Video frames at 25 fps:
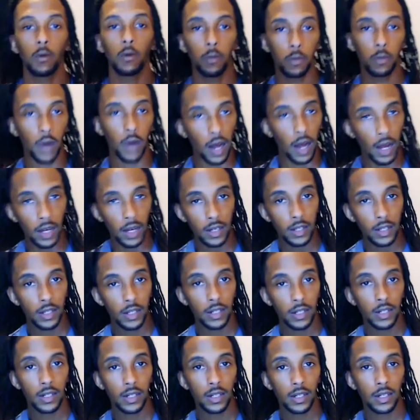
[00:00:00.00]
Van,
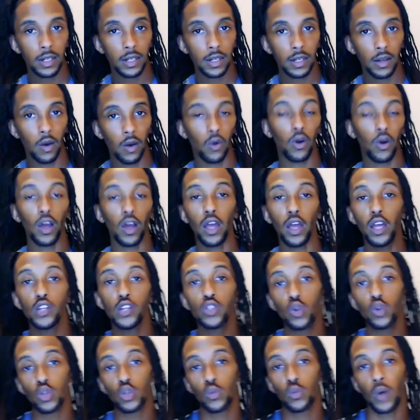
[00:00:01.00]
or
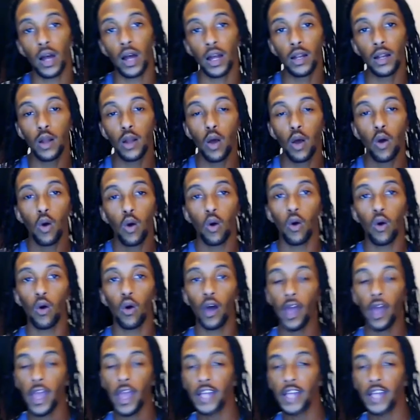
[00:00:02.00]
ellos van,
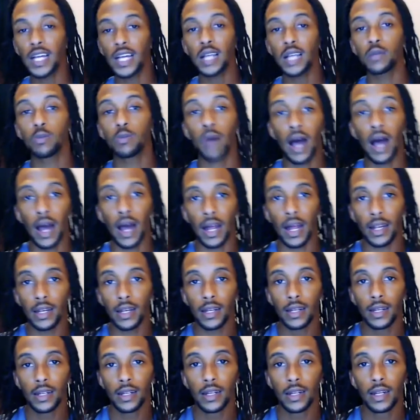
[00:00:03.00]
or ellas van,
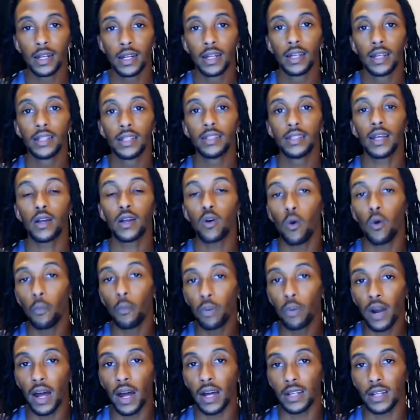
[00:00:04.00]
te
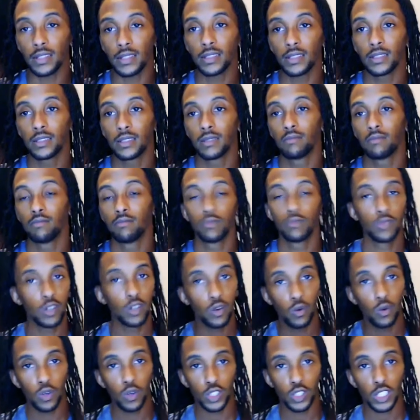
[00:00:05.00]
compras.
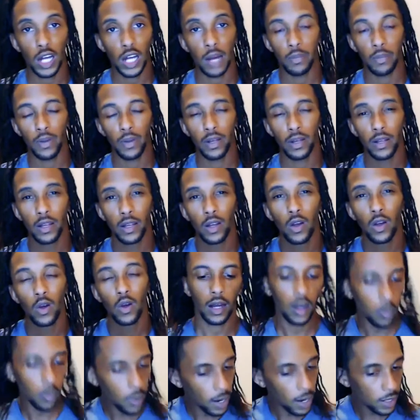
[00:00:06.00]
They're going shopping.
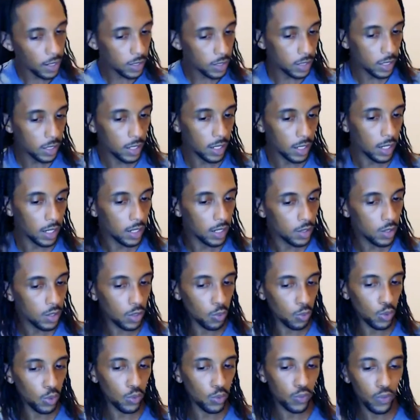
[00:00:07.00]
We actually didn't get into
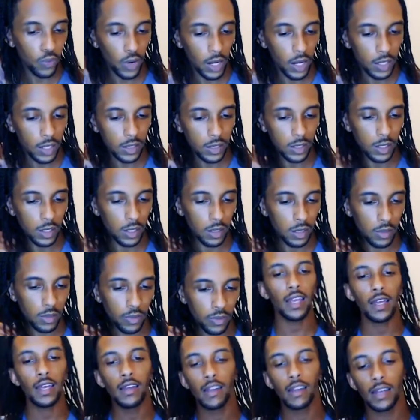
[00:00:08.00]
the
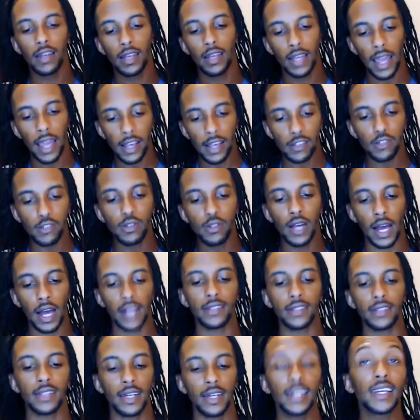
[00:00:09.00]
reflexive. In case you
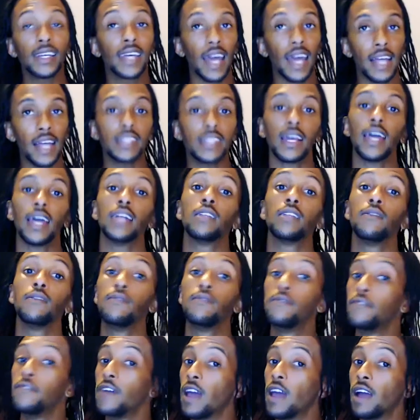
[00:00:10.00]
guys didn't catch that at the
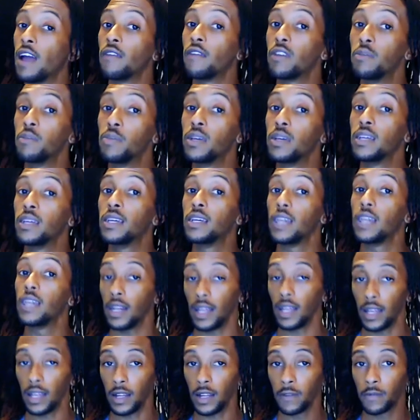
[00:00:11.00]
very
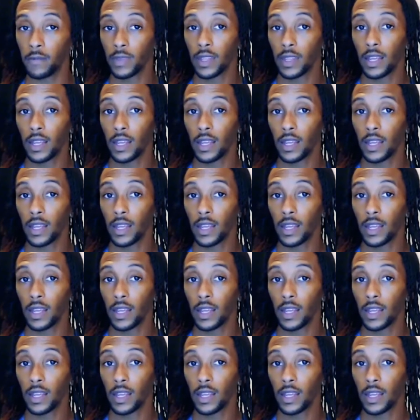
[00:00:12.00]
beginning,